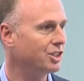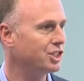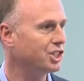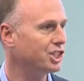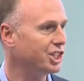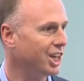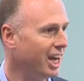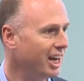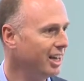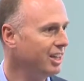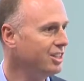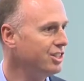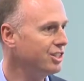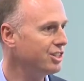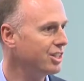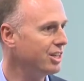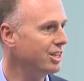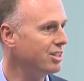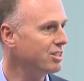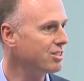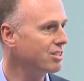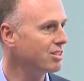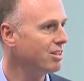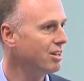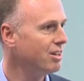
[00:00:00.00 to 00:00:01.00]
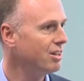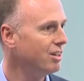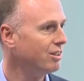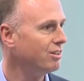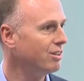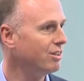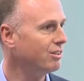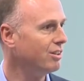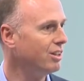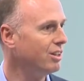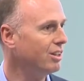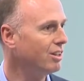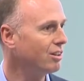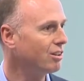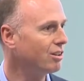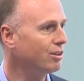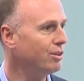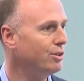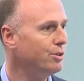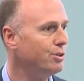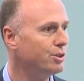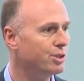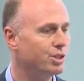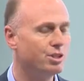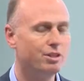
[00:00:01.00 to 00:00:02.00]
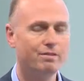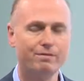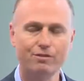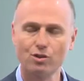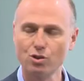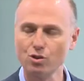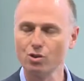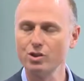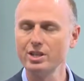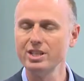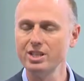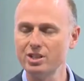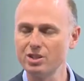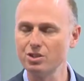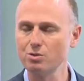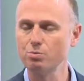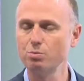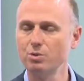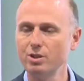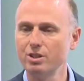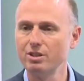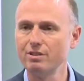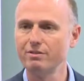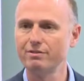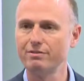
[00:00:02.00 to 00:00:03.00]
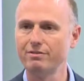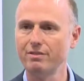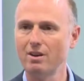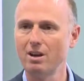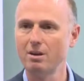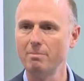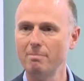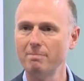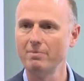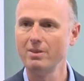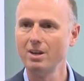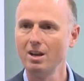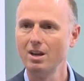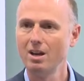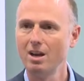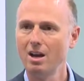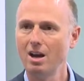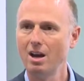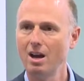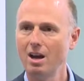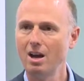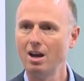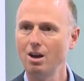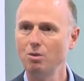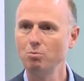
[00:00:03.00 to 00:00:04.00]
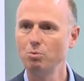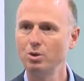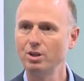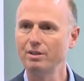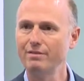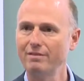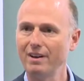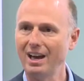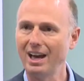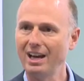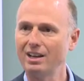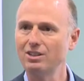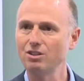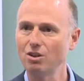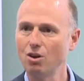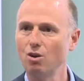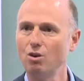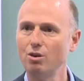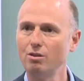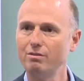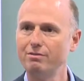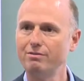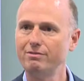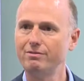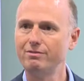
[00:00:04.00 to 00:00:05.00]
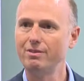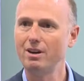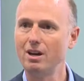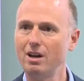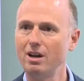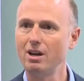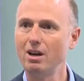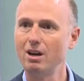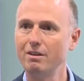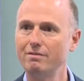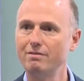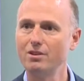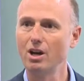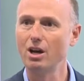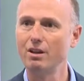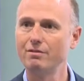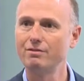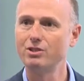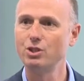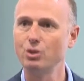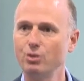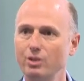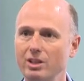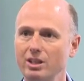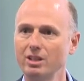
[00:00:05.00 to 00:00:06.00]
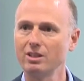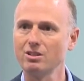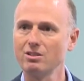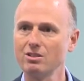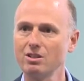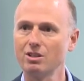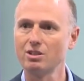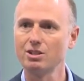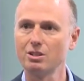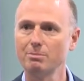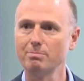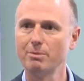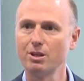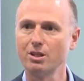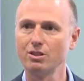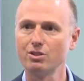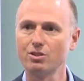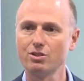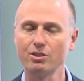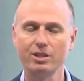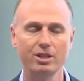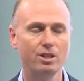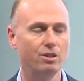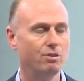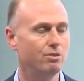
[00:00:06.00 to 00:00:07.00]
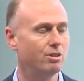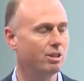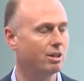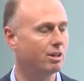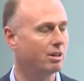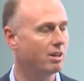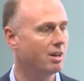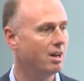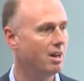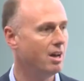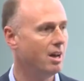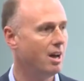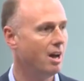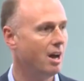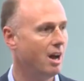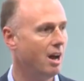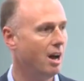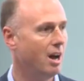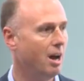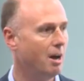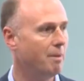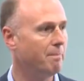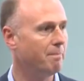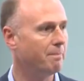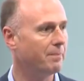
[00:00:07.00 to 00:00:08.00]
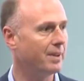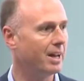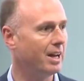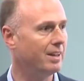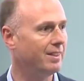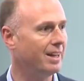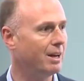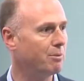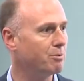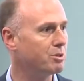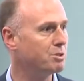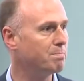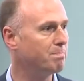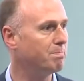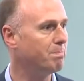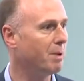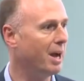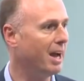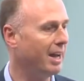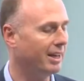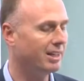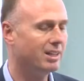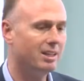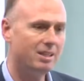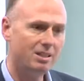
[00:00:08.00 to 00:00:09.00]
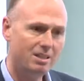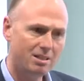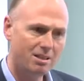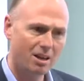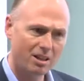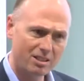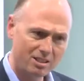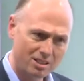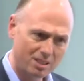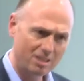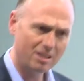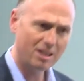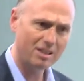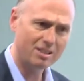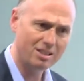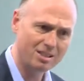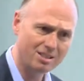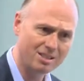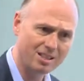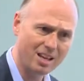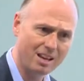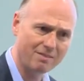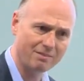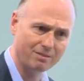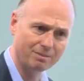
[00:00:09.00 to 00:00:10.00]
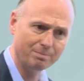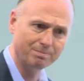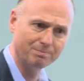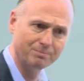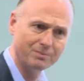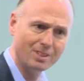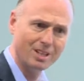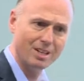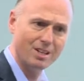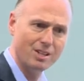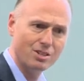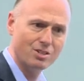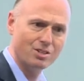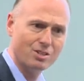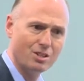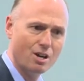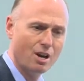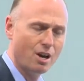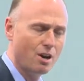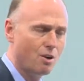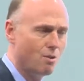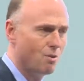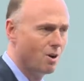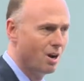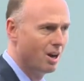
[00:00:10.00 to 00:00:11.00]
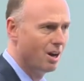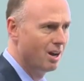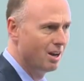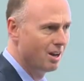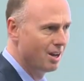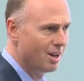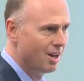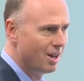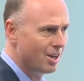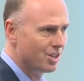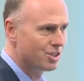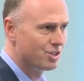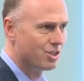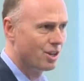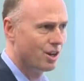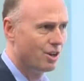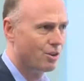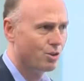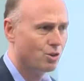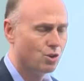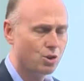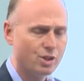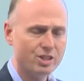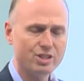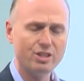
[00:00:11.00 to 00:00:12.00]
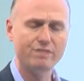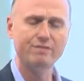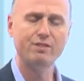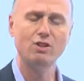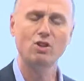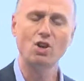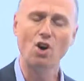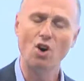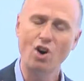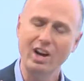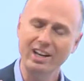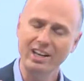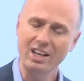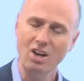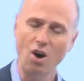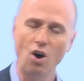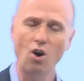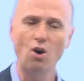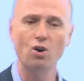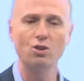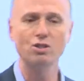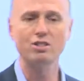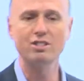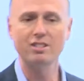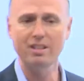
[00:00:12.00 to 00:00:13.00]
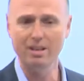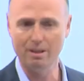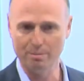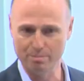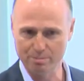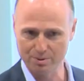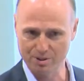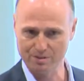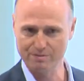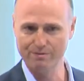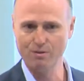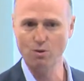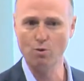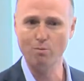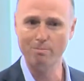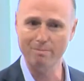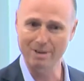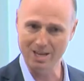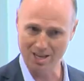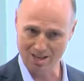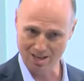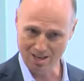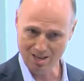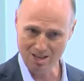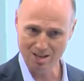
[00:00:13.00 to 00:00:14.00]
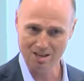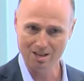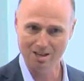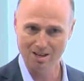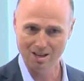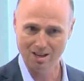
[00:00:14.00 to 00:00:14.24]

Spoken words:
challenges that the inclusion of Greece would have had of joining such a monetary union, and that was back in 1997. So Chris, have you got any hot tips for me,